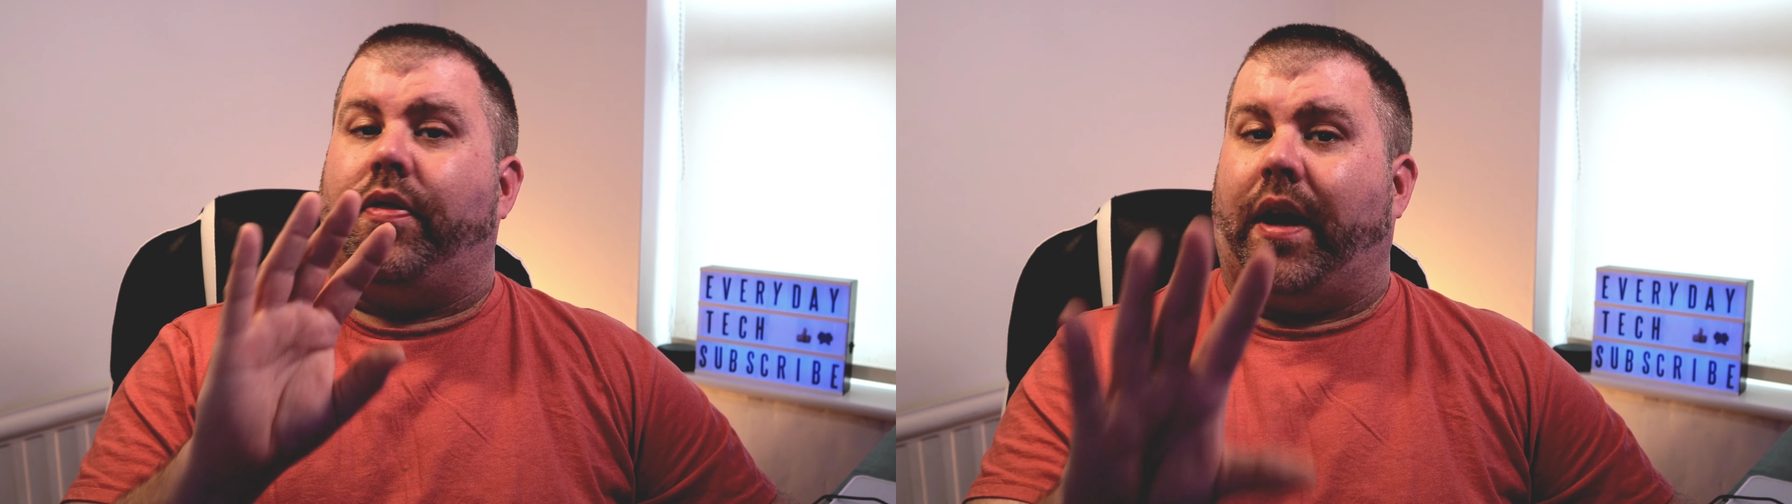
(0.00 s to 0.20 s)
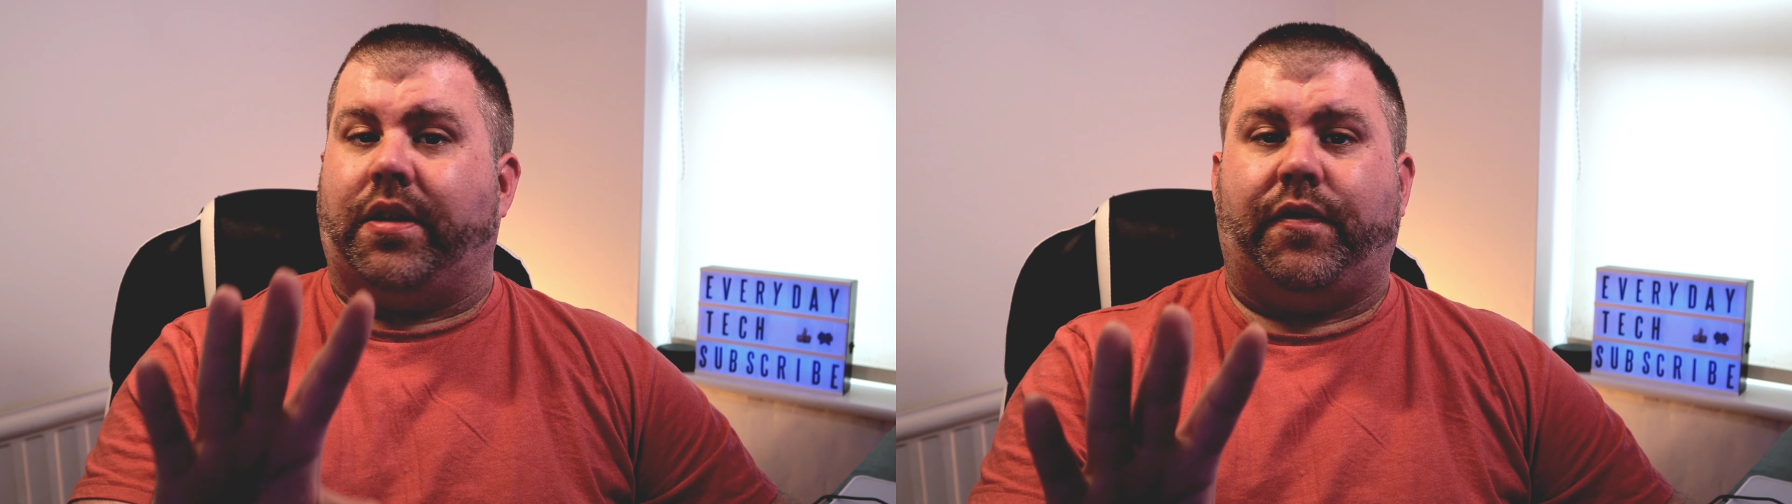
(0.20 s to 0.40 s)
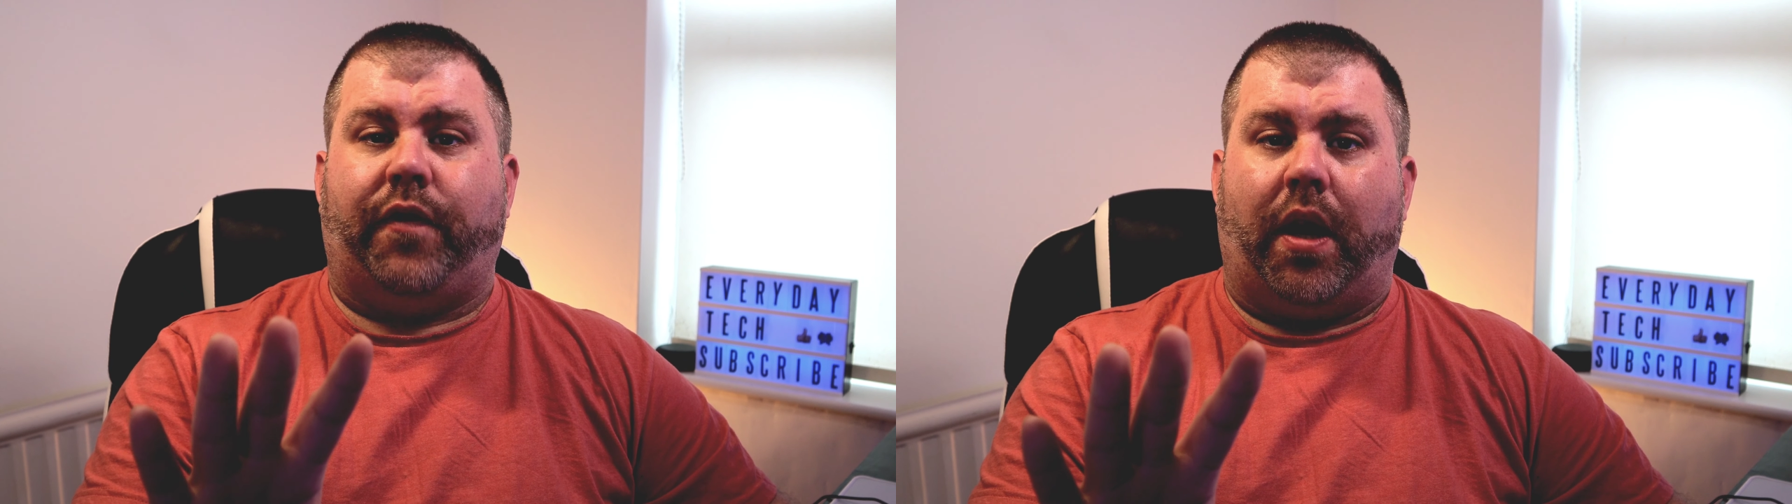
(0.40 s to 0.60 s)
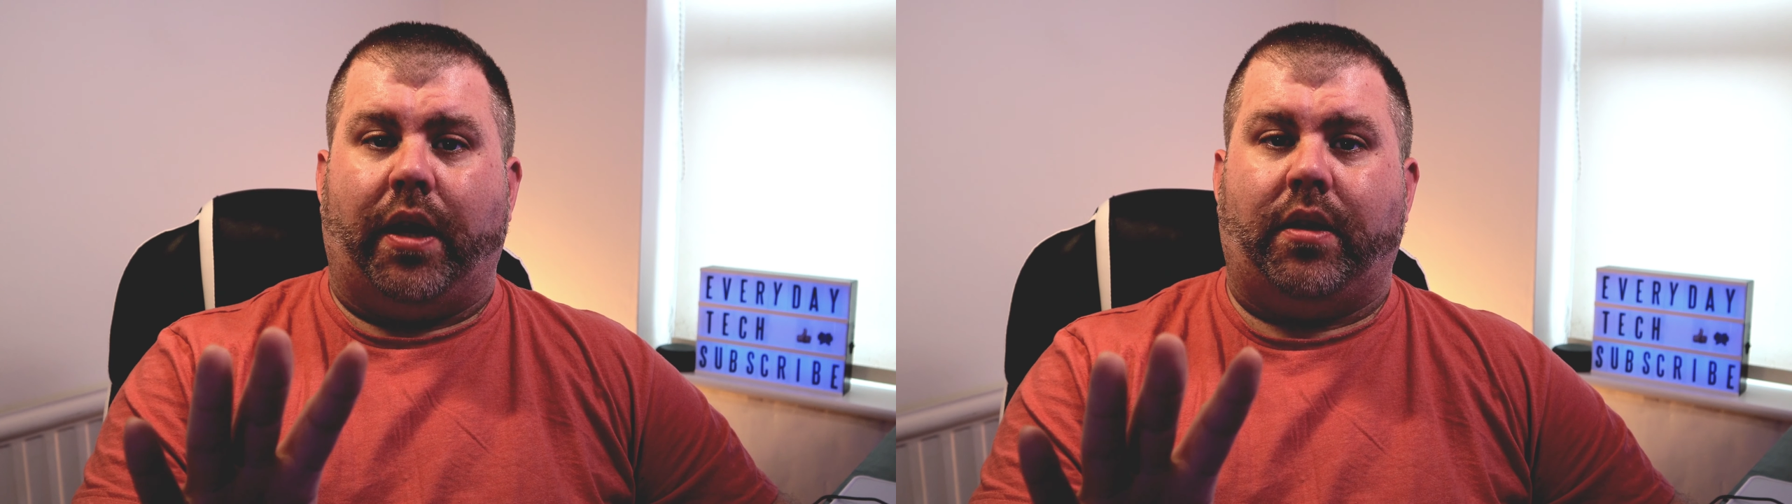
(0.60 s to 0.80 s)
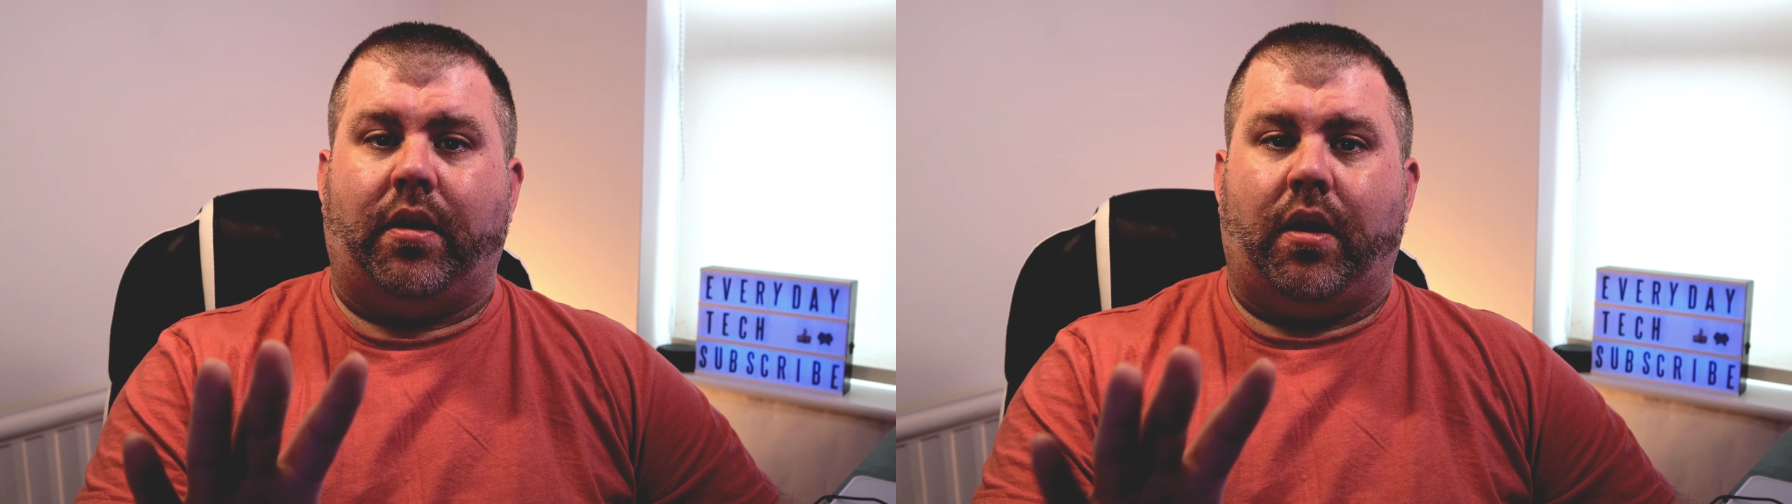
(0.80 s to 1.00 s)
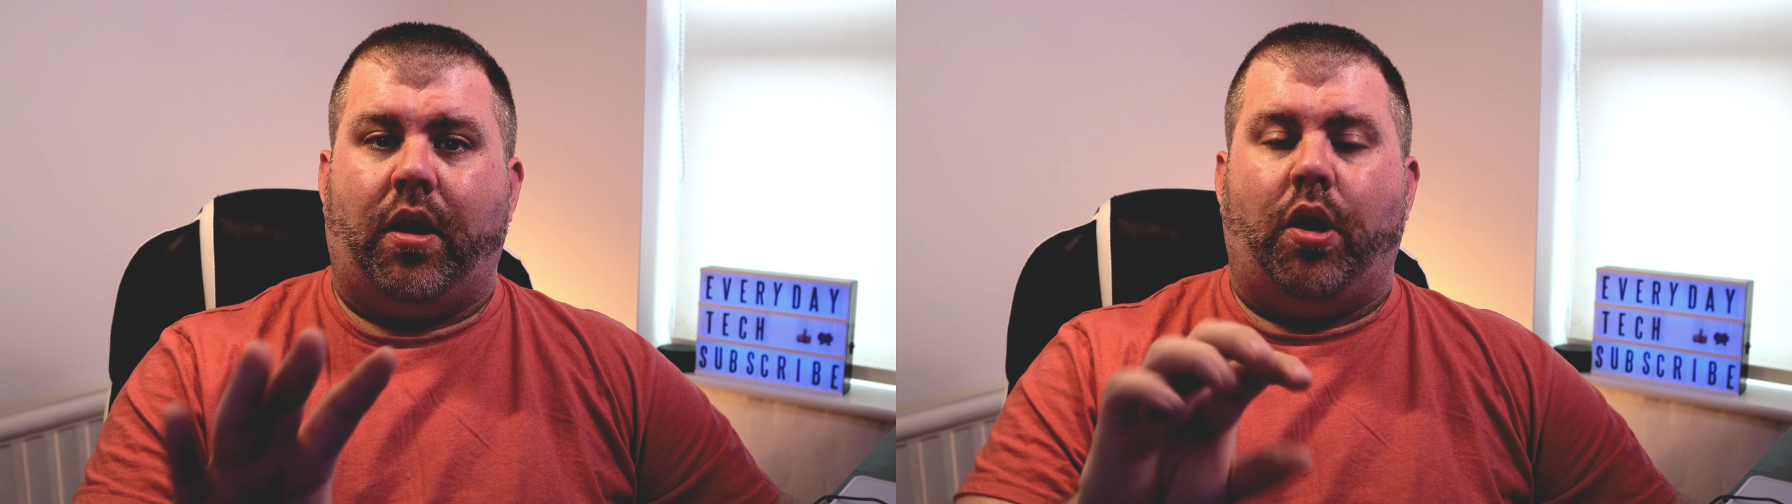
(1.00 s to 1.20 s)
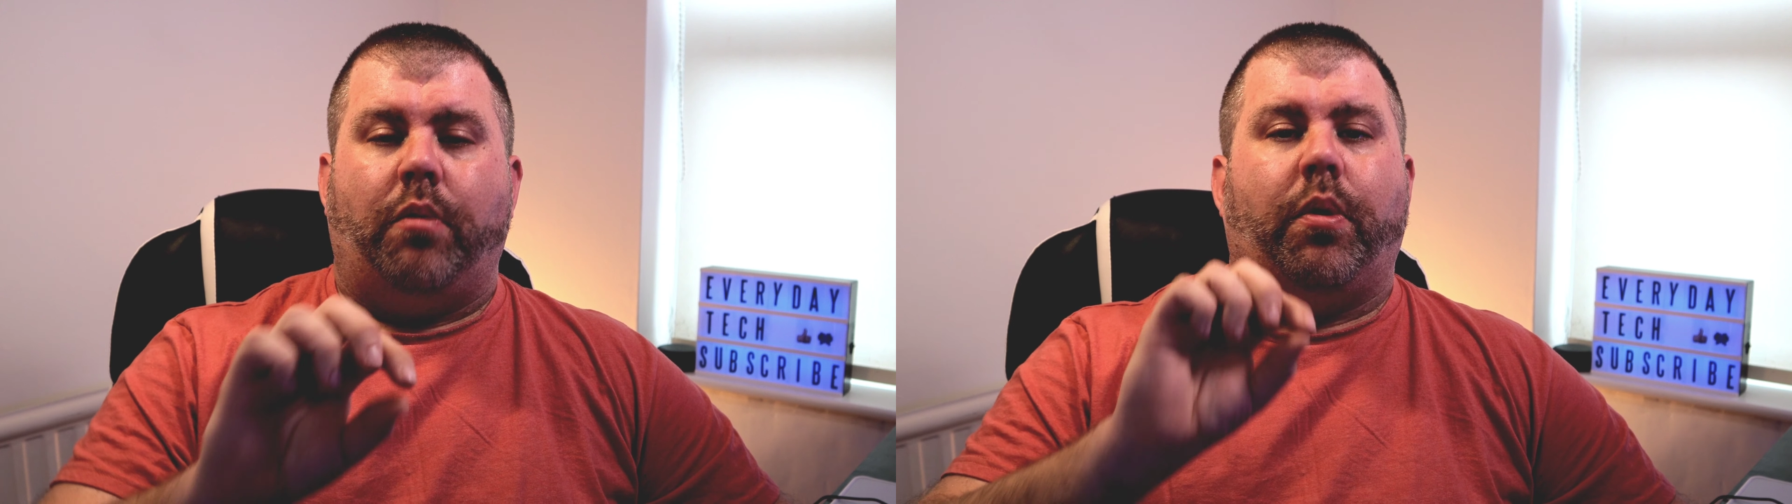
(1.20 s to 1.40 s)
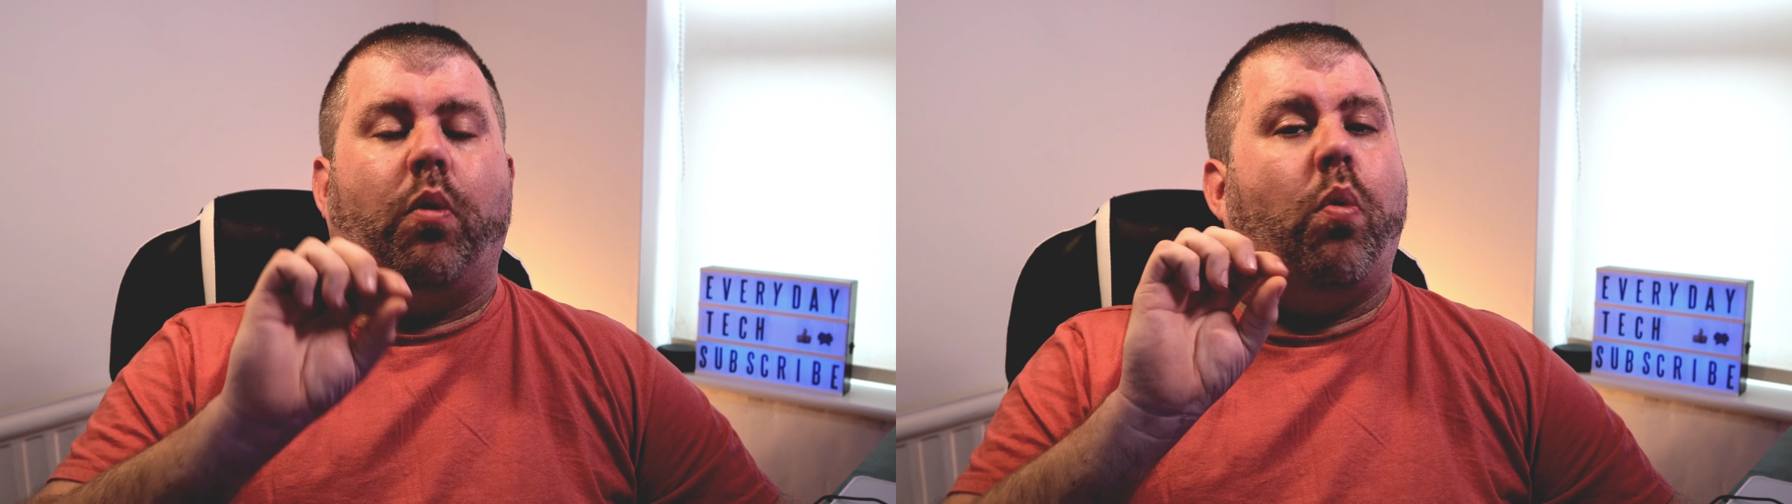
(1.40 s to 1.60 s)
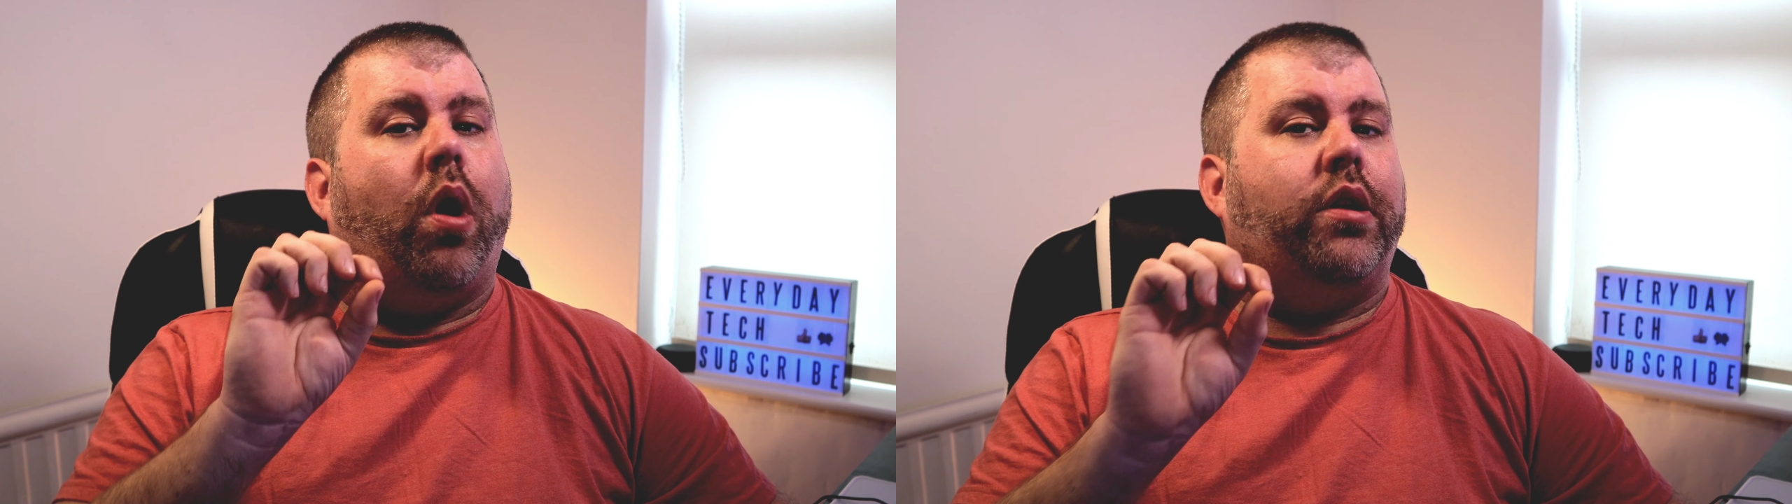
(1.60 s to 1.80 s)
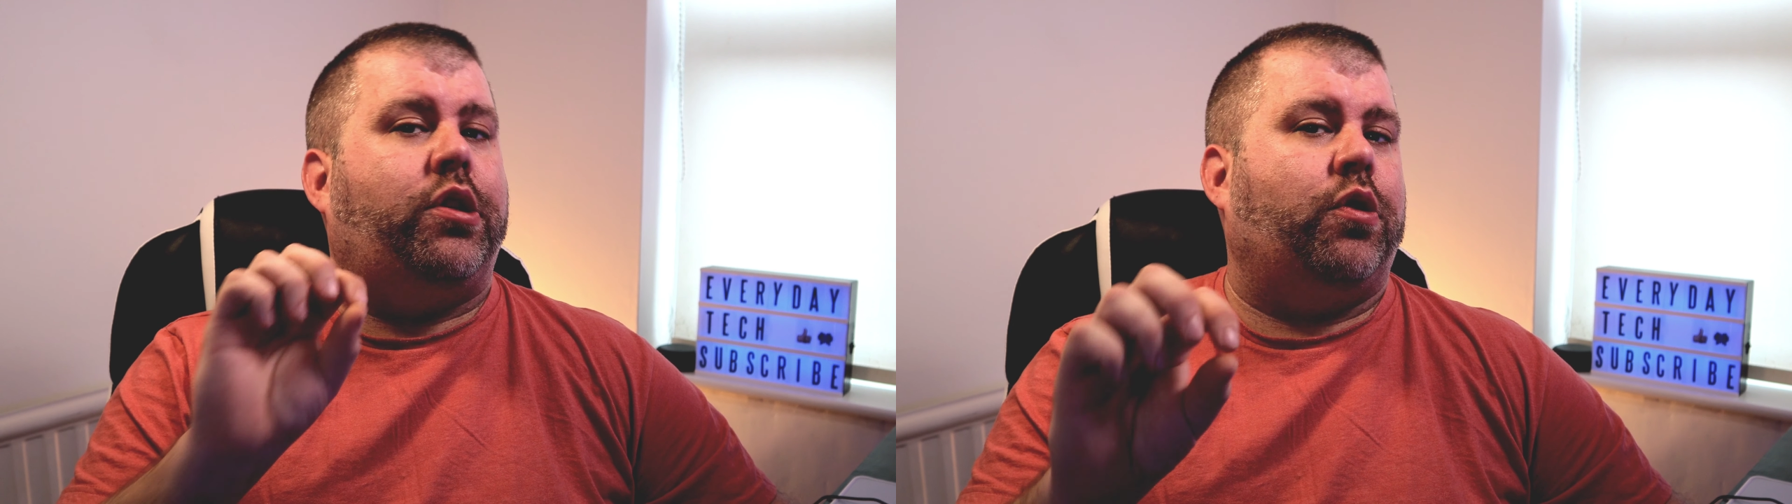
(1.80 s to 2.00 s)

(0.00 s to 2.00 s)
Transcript: That's fine, but what